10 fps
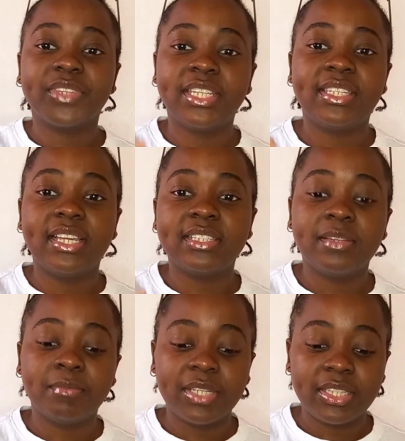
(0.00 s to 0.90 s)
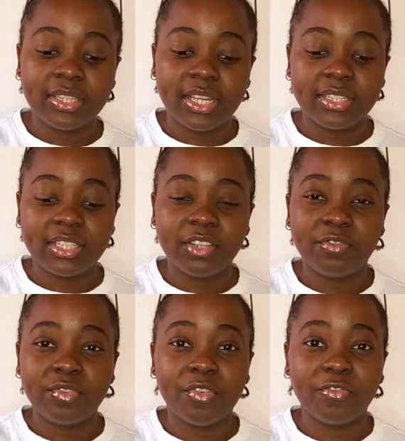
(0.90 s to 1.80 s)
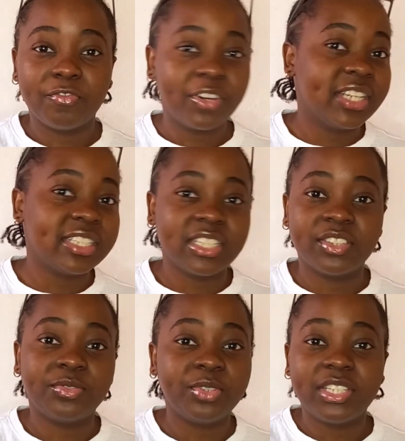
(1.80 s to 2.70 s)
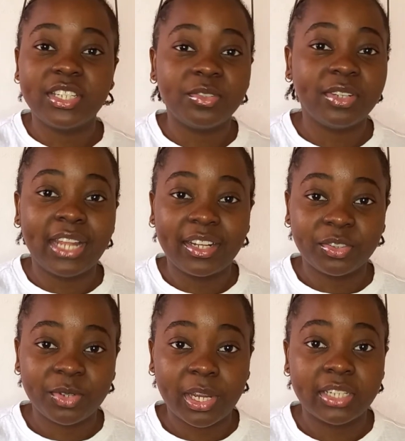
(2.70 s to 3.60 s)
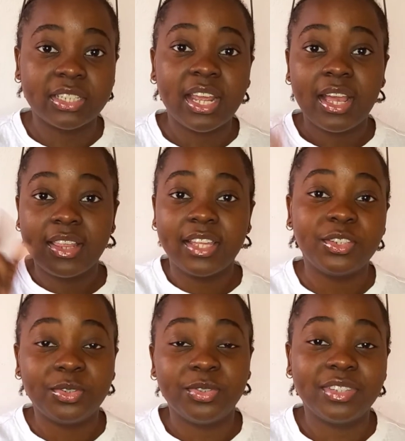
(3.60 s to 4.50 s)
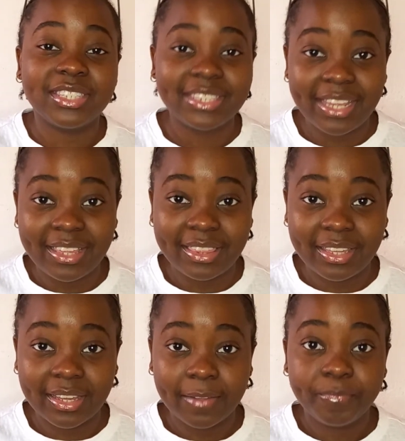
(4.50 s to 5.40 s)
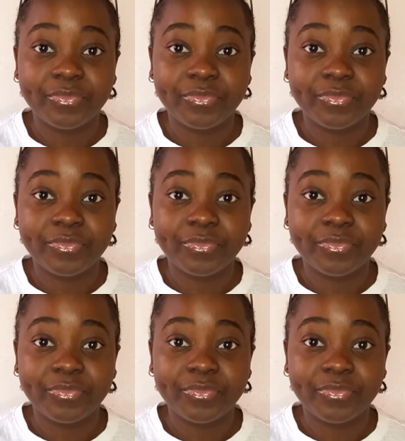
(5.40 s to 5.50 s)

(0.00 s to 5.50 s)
it doesn't mean that if your friend is treating you like trash that you should stay there.